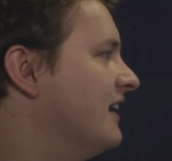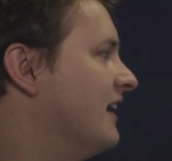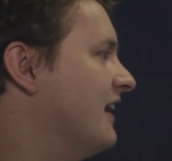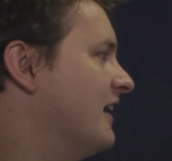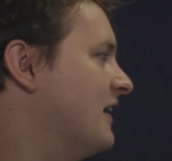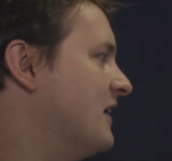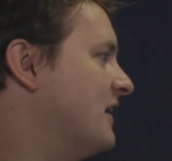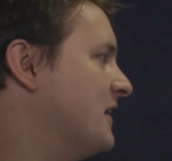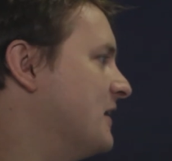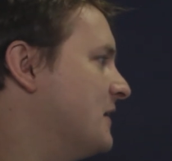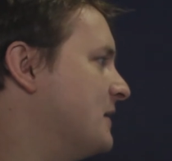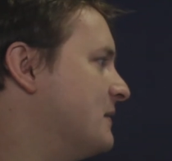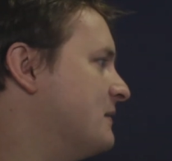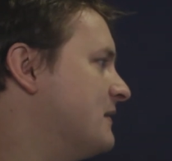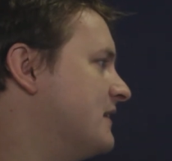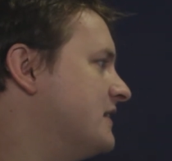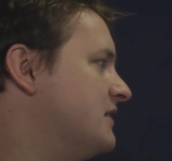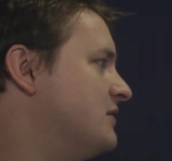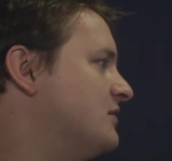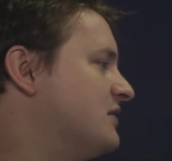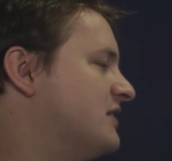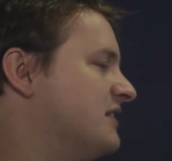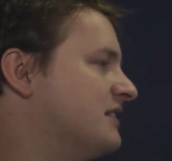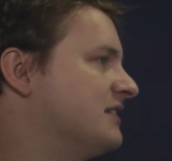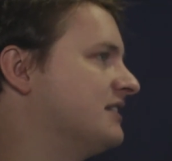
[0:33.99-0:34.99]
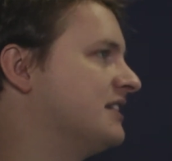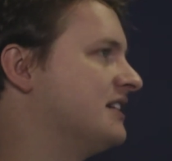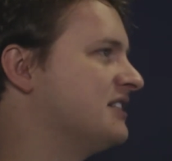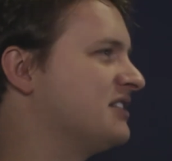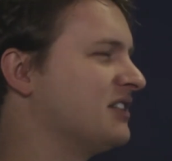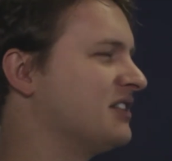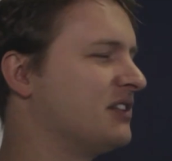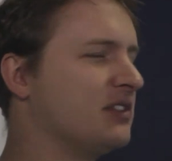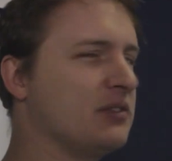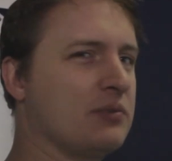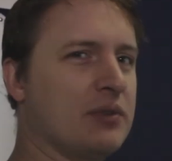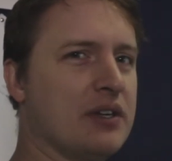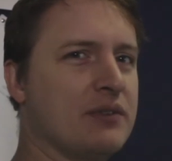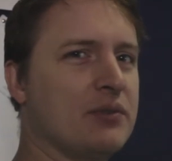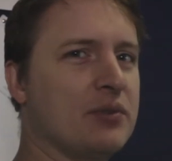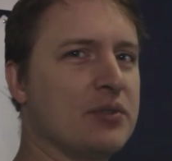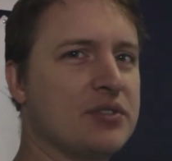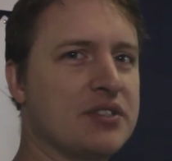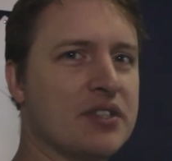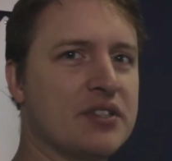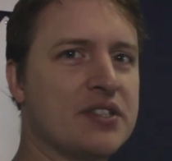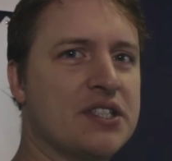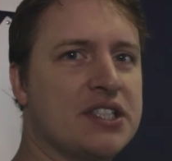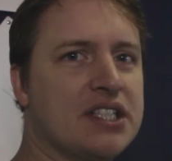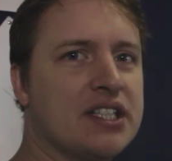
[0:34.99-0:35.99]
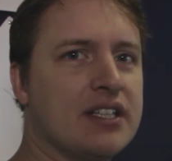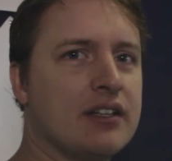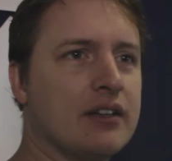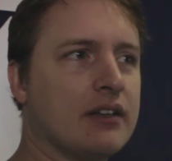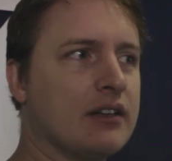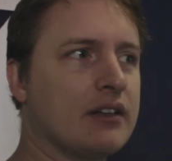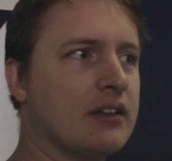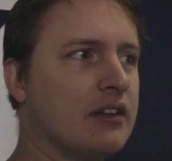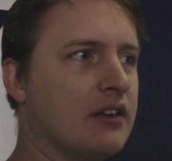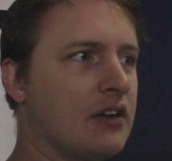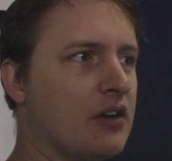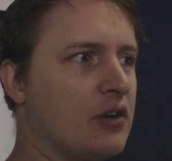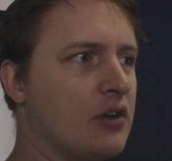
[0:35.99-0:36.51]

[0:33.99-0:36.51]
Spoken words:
And it's a good way of also seeing,